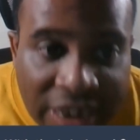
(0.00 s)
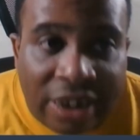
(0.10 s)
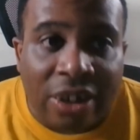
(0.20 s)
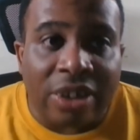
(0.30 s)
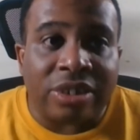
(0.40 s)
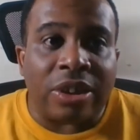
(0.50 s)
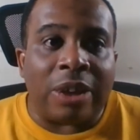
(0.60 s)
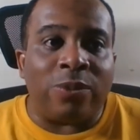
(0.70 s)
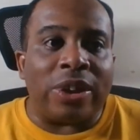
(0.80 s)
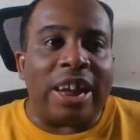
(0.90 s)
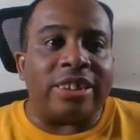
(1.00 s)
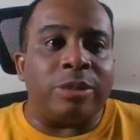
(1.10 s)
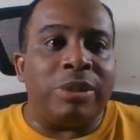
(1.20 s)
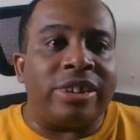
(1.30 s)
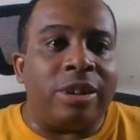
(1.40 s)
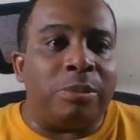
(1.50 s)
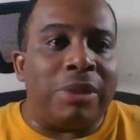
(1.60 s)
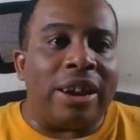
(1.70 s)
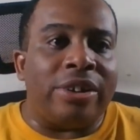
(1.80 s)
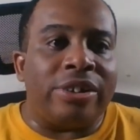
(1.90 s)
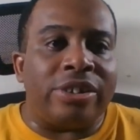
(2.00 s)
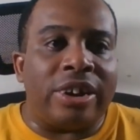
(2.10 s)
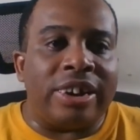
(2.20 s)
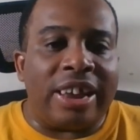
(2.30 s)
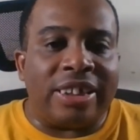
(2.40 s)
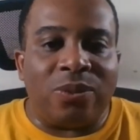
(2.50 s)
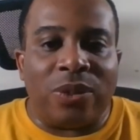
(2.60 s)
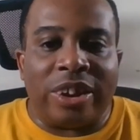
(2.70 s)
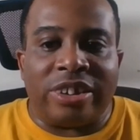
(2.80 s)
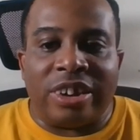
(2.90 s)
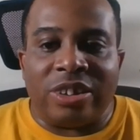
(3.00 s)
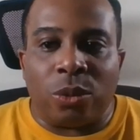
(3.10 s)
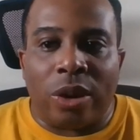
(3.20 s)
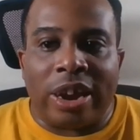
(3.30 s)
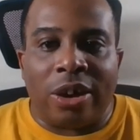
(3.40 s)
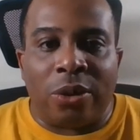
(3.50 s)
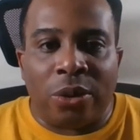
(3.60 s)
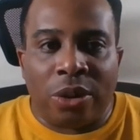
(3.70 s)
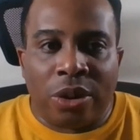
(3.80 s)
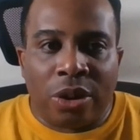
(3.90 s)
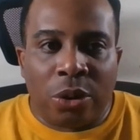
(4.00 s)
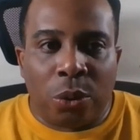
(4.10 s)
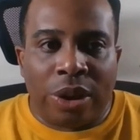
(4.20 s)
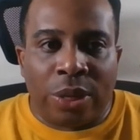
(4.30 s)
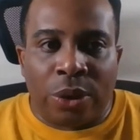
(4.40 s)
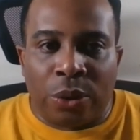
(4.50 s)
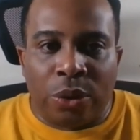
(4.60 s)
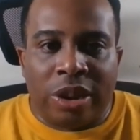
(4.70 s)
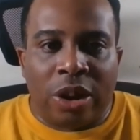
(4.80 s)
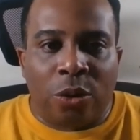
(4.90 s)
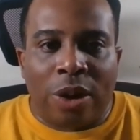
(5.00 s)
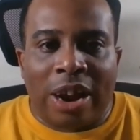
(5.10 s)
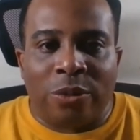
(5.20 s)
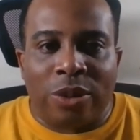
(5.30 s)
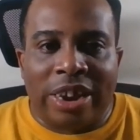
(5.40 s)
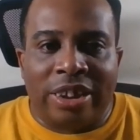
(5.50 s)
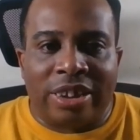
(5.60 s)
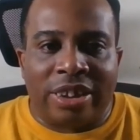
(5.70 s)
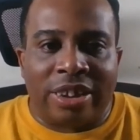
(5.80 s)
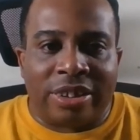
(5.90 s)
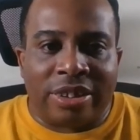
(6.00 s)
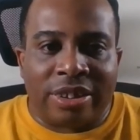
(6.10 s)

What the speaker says: also, I forgot to mention the Mariners are in that division as well with Julio Rodriguez.